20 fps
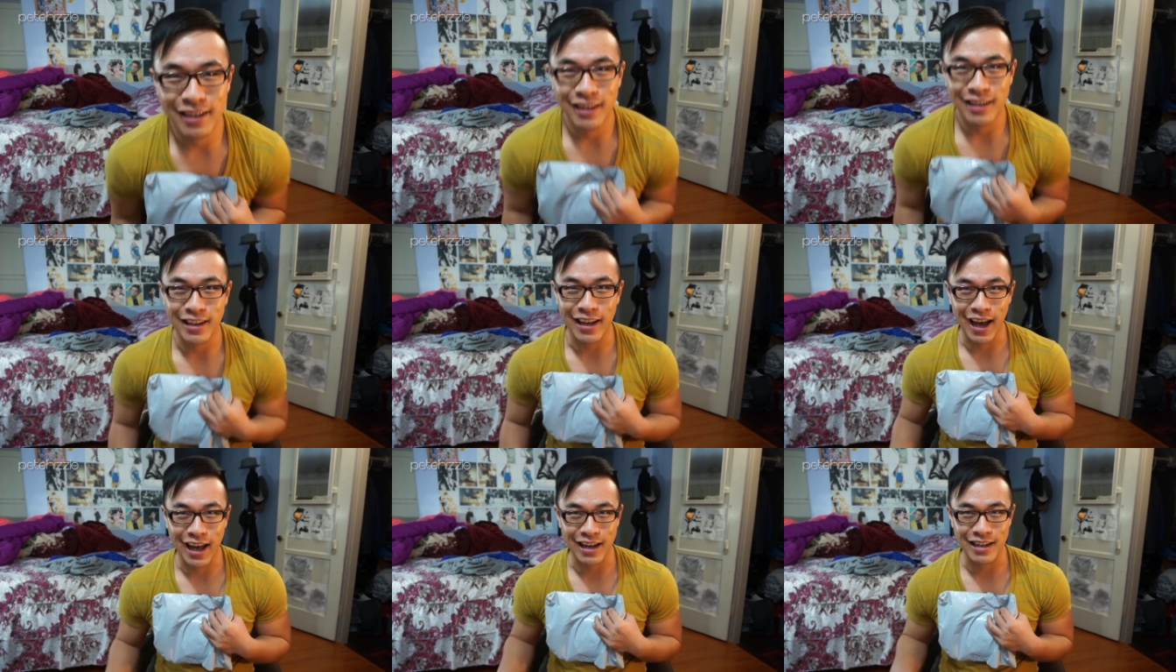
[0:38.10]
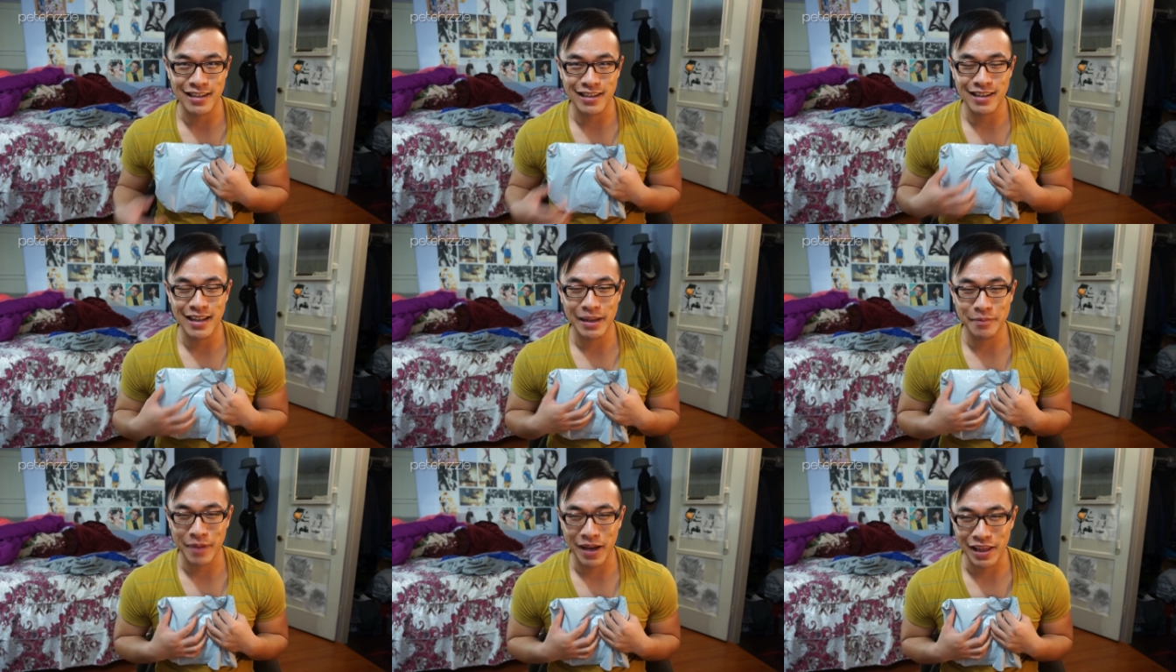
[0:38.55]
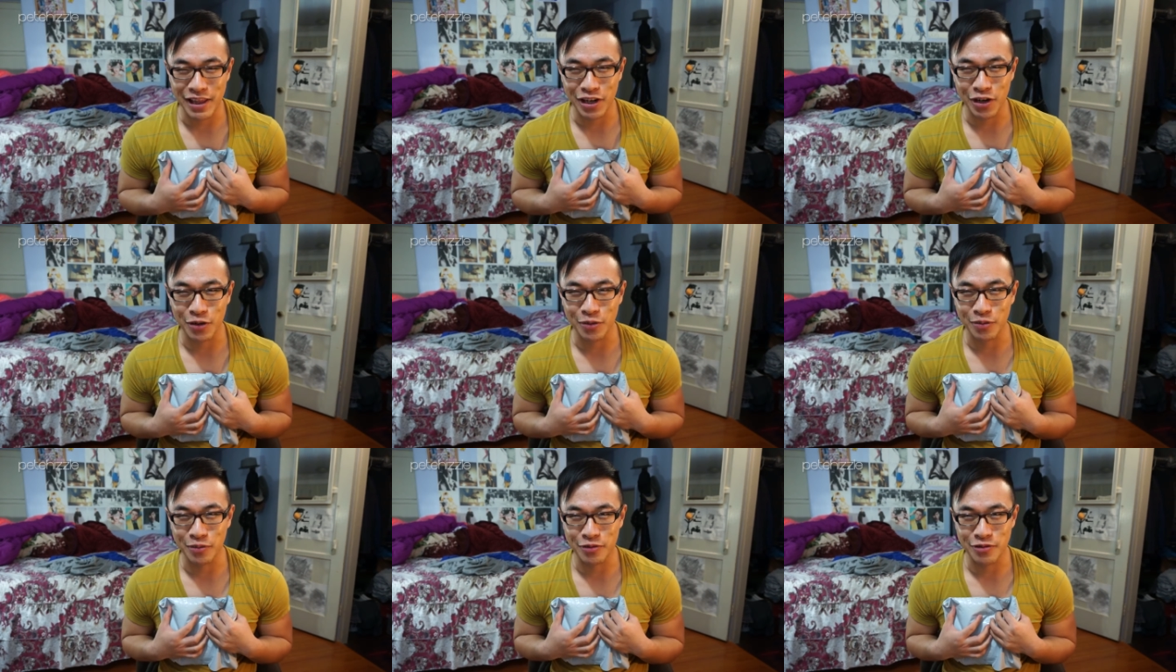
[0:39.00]
yeah, this is like my
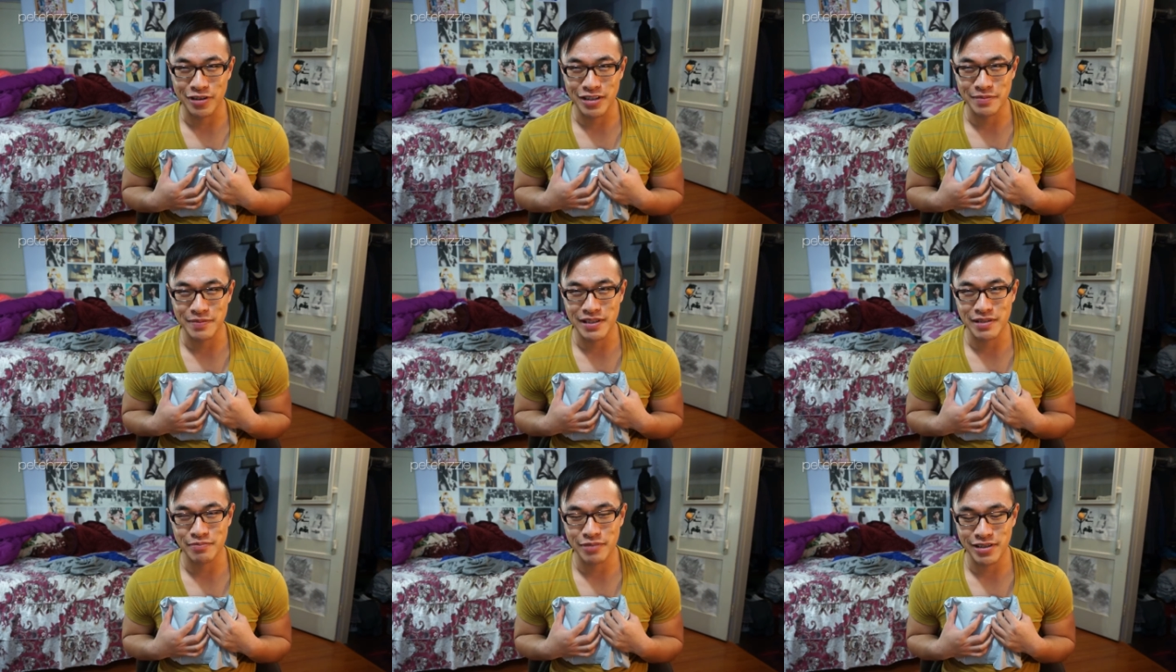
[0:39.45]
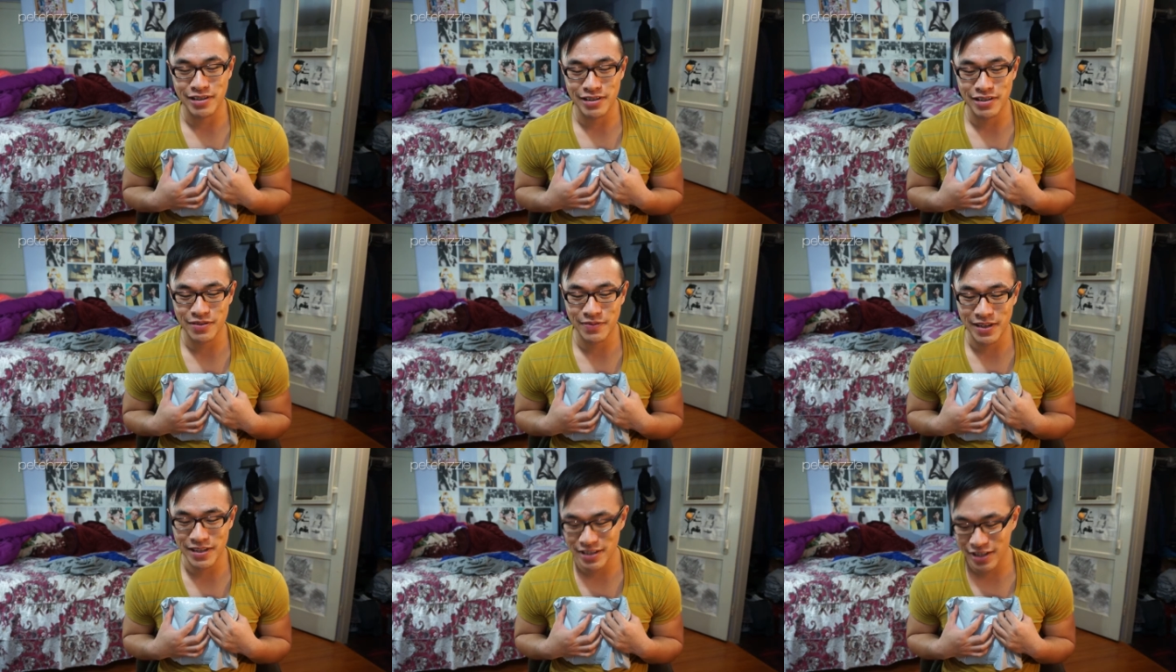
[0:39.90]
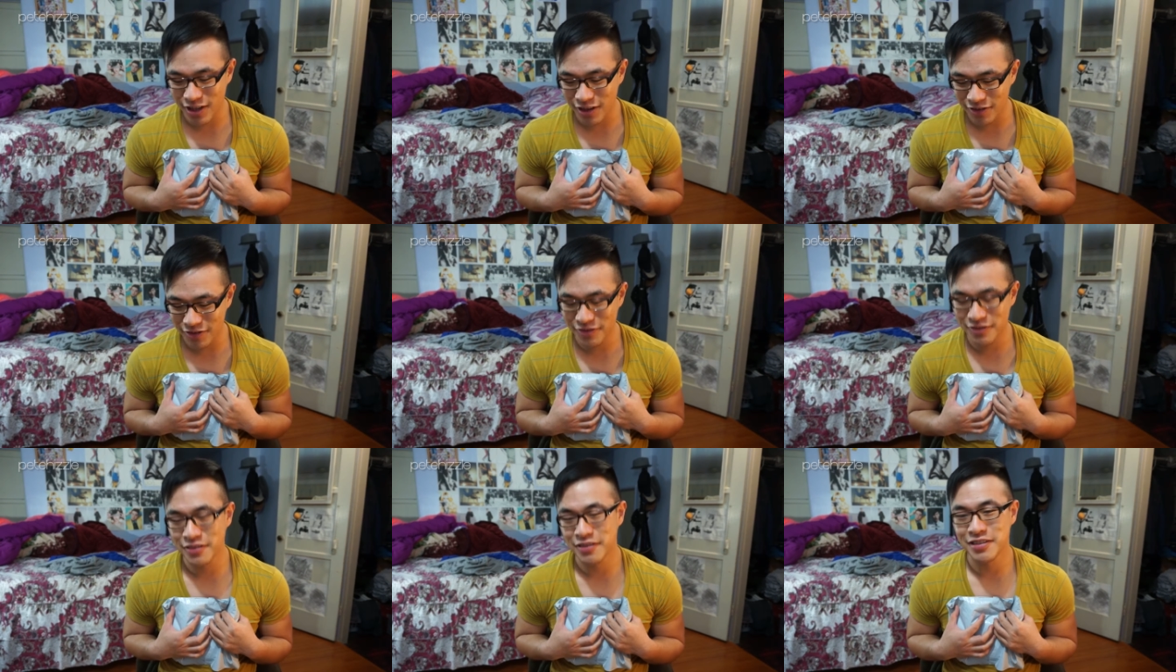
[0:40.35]
little Christmas present to
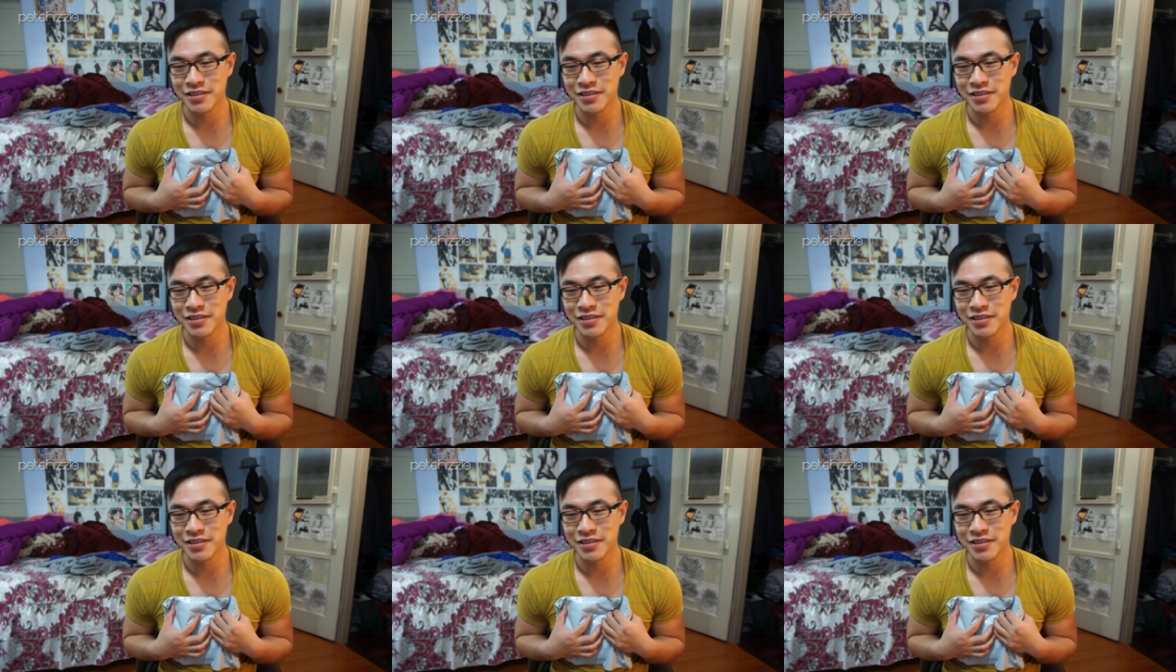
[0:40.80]
myself.